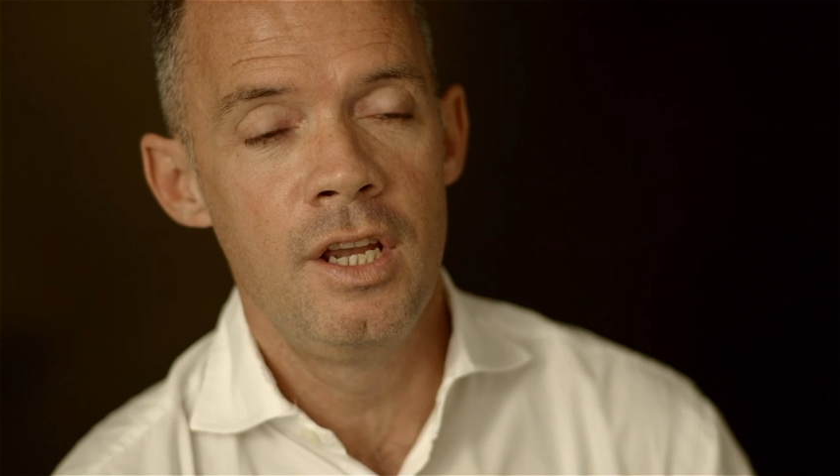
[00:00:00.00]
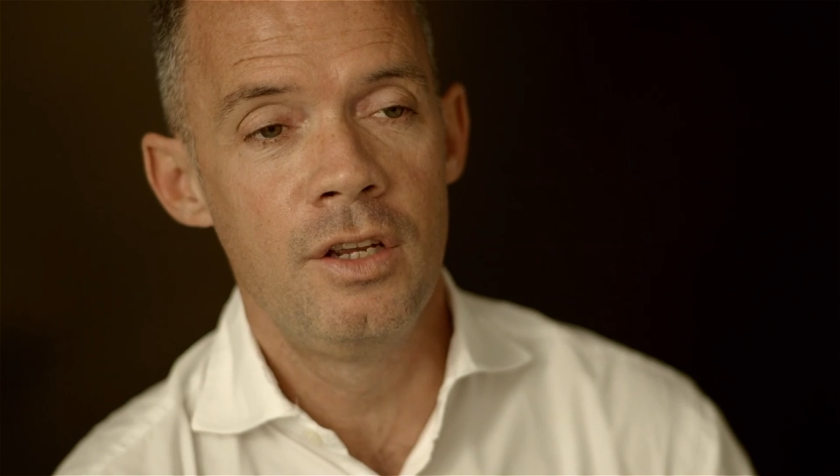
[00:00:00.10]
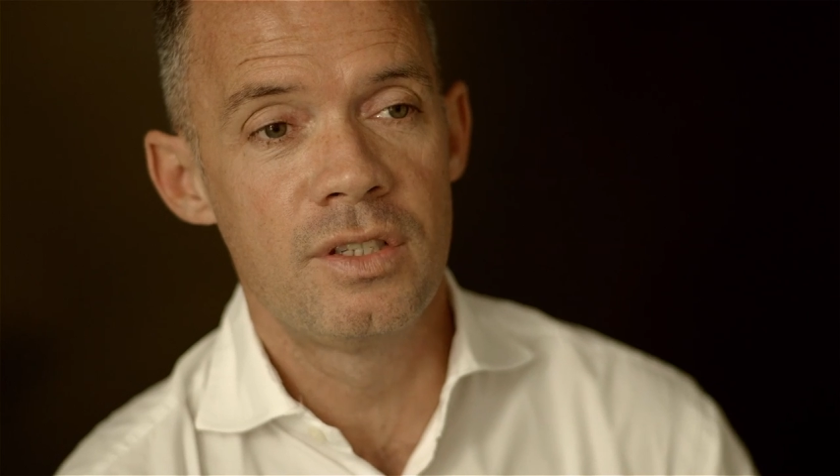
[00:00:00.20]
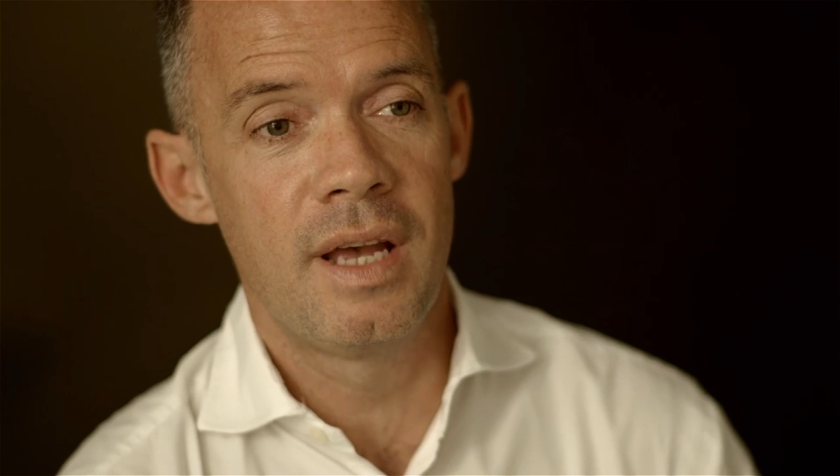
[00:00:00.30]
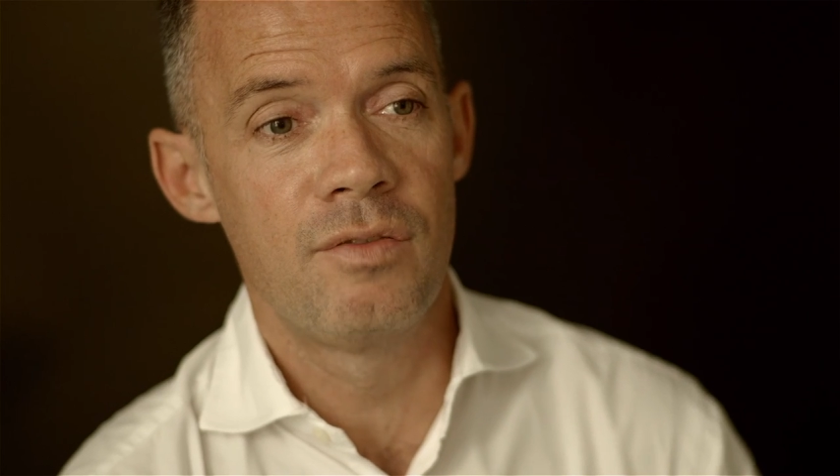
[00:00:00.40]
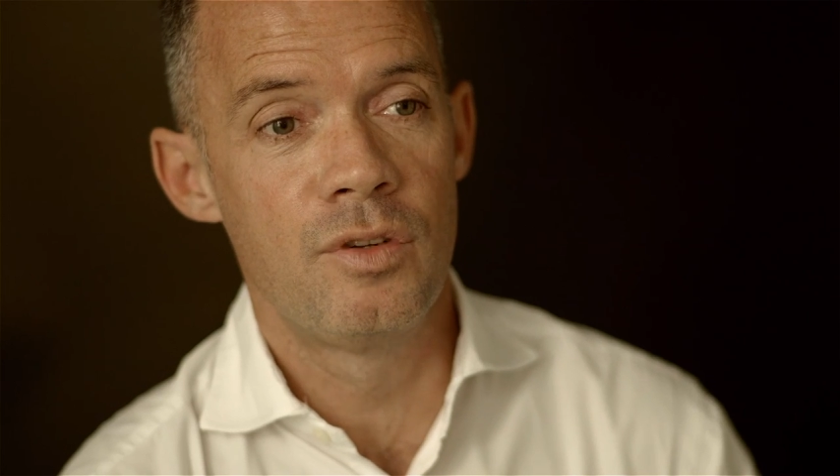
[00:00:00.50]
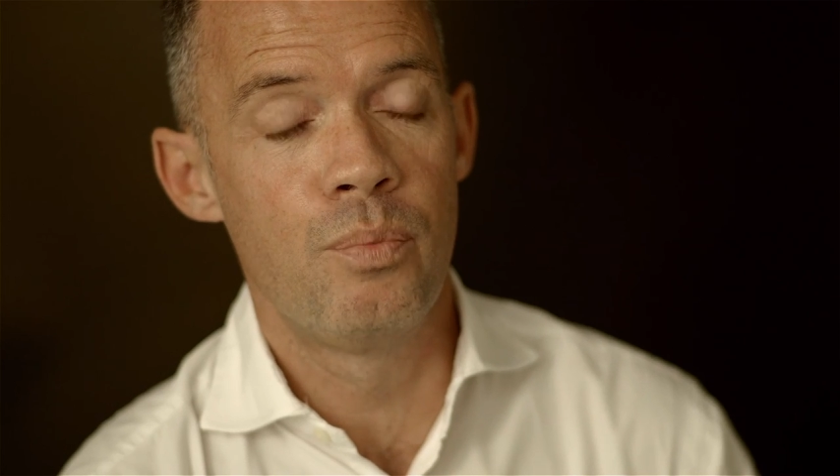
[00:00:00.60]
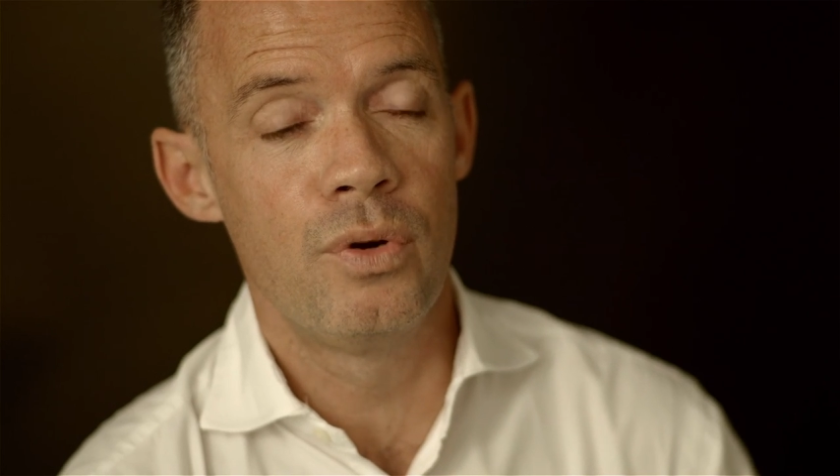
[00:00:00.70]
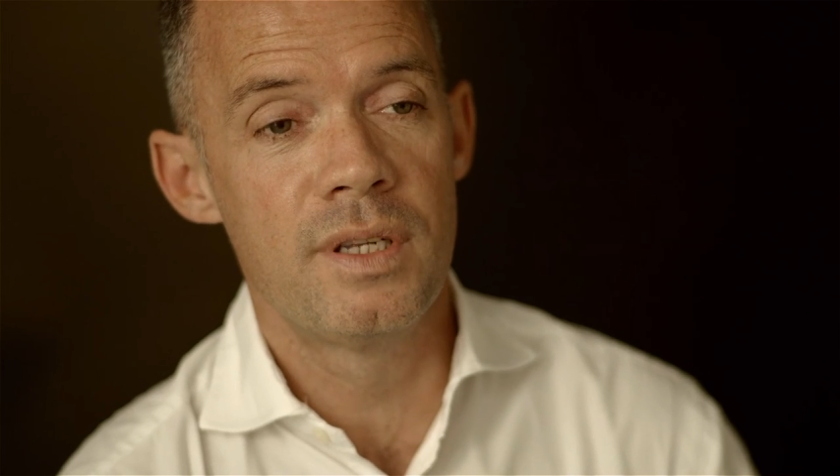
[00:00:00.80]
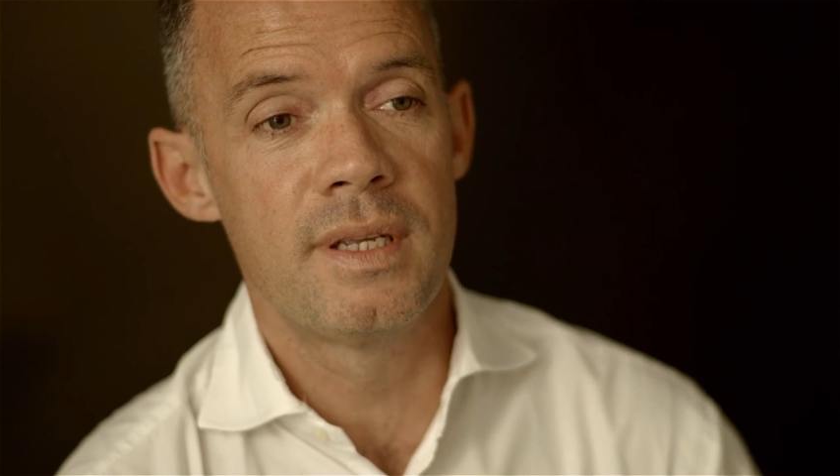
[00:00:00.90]
You just have to
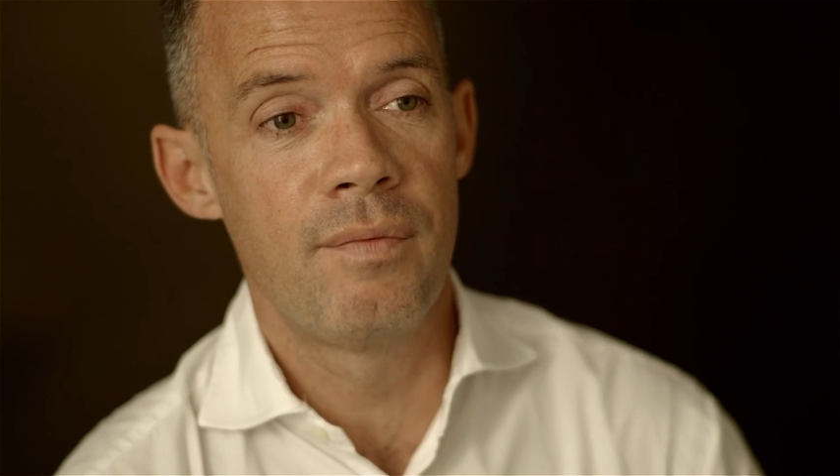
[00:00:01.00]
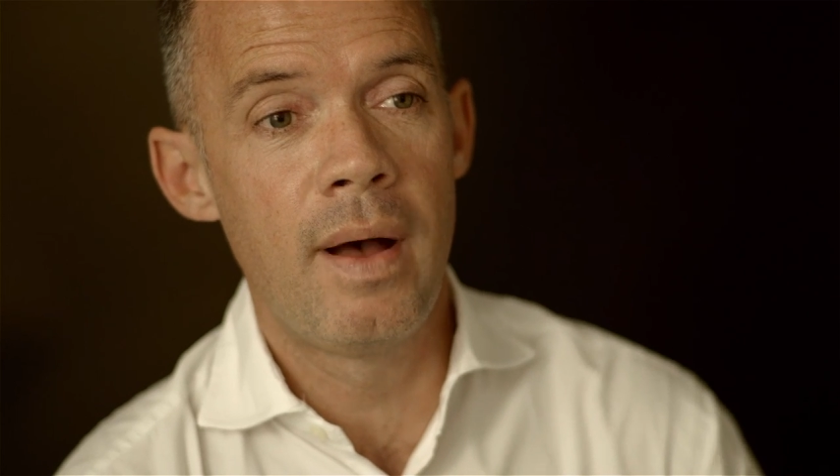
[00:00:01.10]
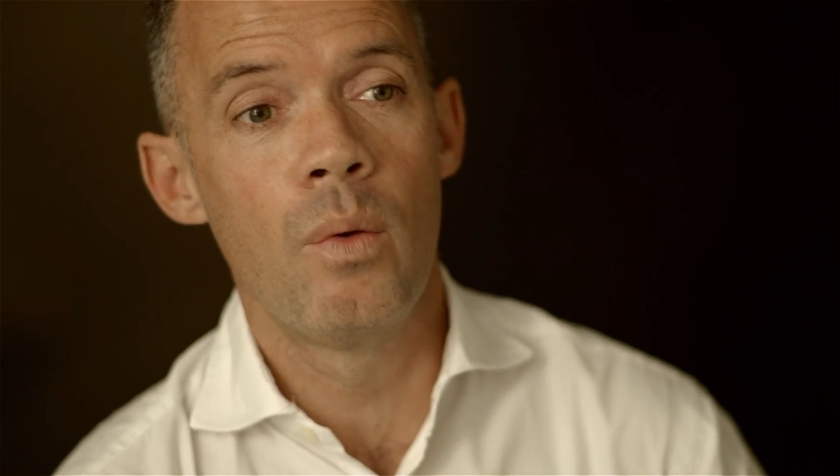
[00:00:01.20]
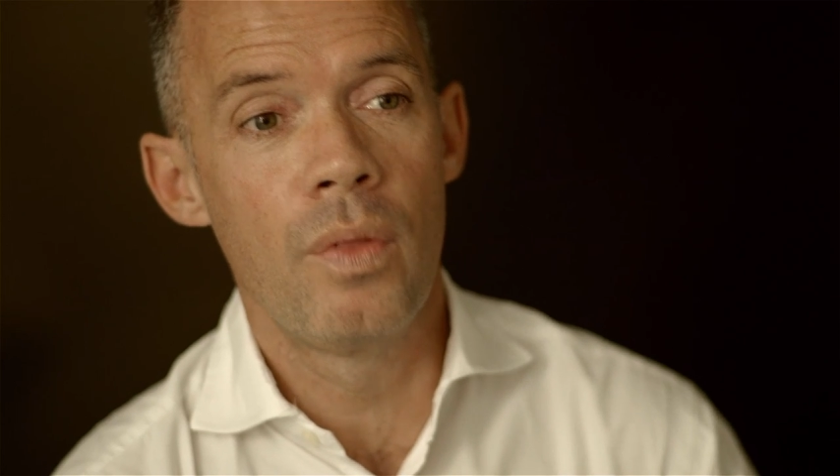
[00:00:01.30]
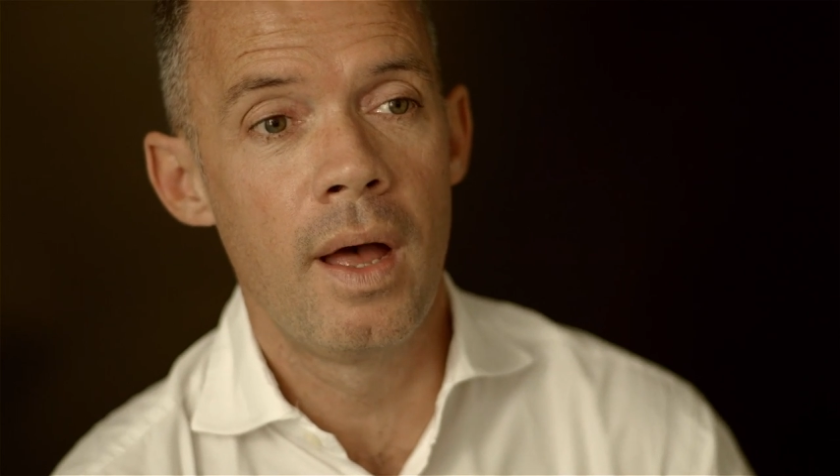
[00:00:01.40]
put yourself out